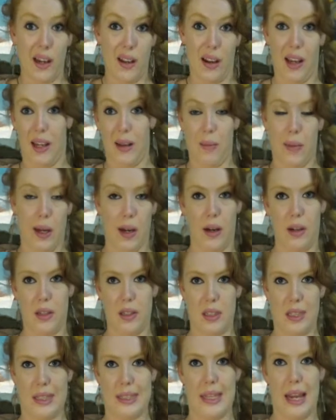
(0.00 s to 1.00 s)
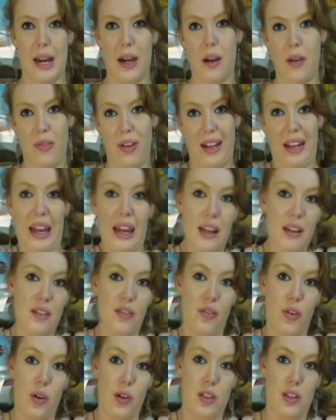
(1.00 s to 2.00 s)
I get my heart's desire. If I can't
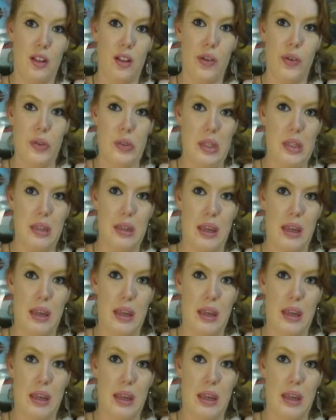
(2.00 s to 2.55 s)
afford to lose it,